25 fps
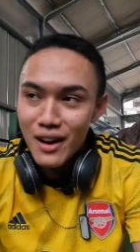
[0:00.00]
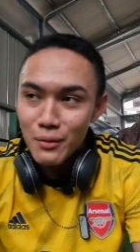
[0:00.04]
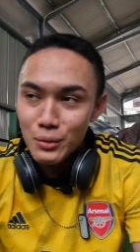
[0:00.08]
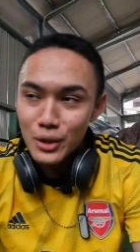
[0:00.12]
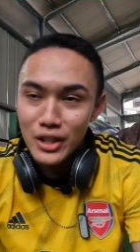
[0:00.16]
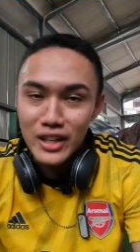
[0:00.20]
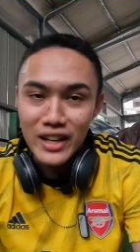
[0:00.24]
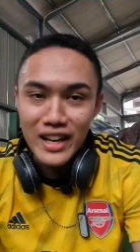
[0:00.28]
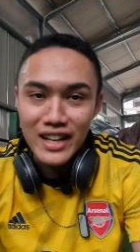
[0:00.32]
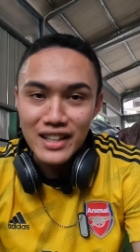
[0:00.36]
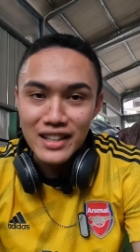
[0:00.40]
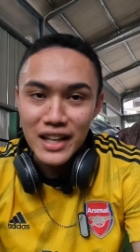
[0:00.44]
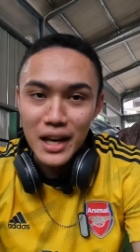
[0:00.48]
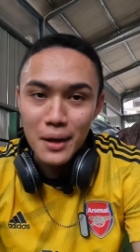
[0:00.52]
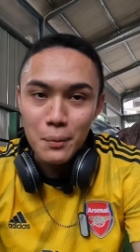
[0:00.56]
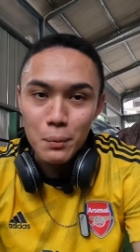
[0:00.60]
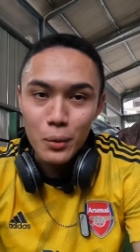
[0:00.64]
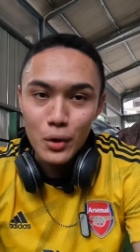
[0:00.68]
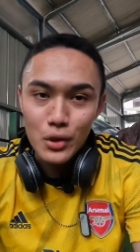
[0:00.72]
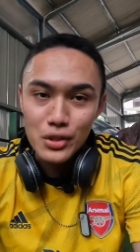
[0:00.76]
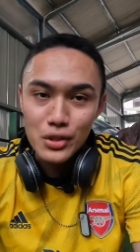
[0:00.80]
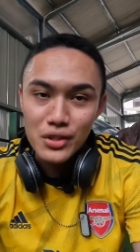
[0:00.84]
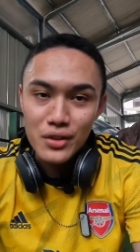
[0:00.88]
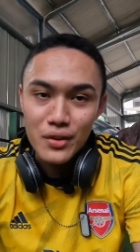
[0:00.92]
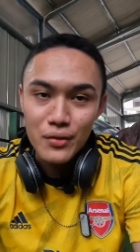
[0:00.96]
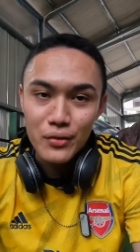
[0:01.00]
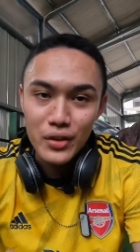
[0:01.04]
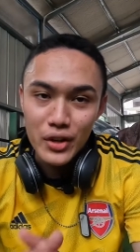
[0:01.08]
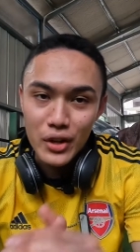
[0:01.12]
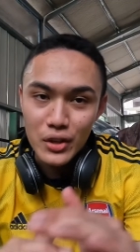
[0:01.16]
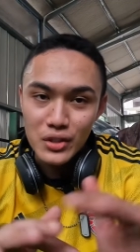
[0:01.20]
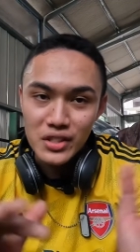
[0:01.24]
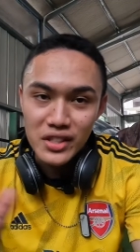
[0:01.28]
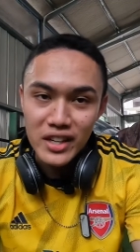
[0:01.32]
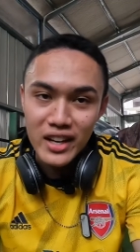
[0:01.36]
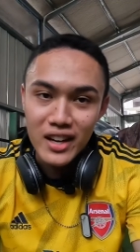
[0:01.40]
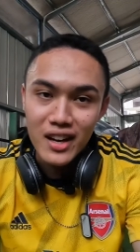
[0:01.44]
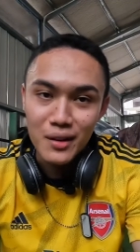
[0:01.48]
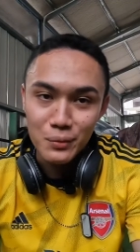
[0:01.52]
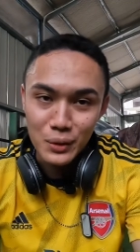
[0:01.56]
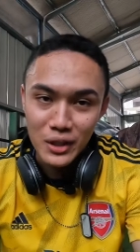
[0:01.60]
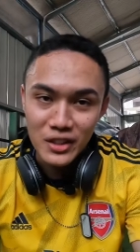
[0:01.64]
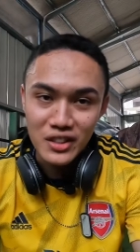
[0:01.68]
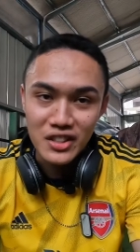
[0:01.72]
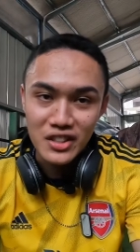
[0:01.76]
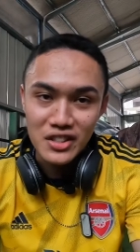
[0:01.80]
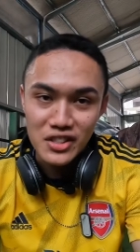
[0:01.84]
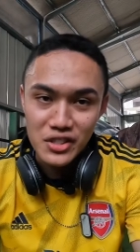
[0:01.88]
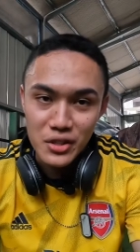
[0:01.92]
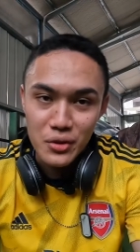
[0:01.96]
I'm going to end that portion of the video today. I'm going
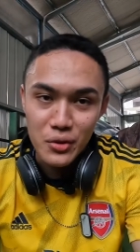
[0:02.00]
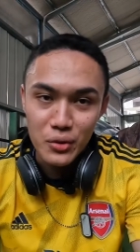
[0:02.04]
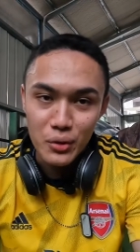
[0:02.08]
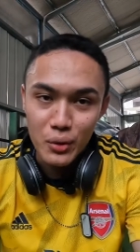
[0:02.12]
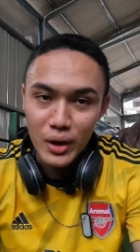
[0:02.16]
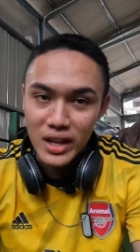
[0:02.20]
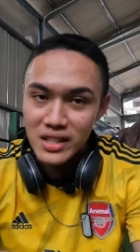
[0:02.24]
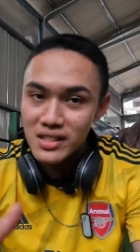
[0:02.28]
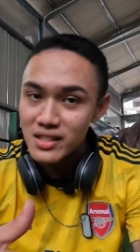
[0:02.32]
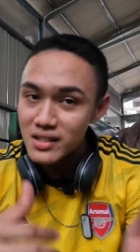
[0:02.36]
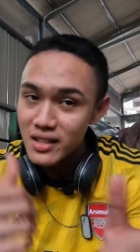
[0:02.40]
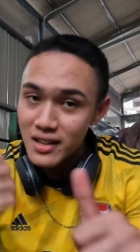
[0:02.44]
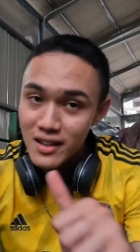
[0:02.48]
to continue the rest.